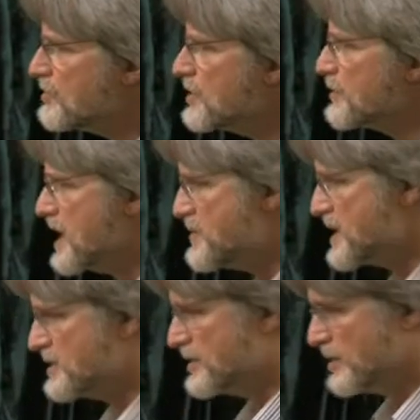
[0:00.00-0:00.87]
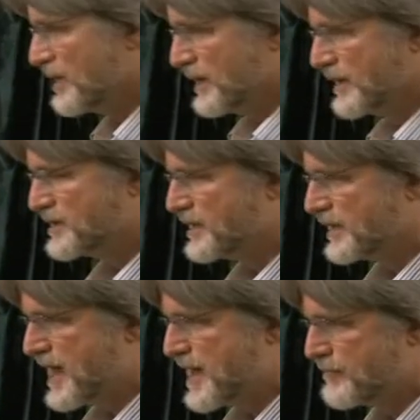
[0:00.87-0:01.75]
from coming into the
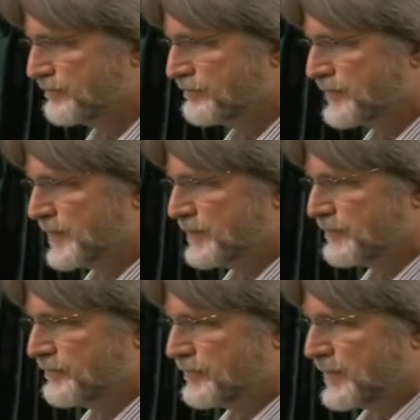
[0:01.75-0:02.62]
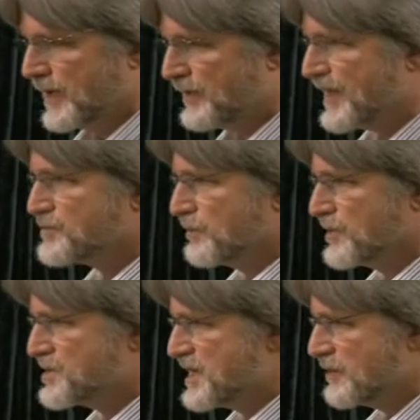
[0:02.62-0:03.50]
game. And that's what
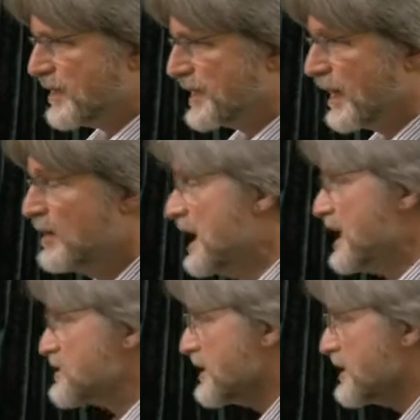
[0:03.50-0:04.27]
we're seeing right now. It's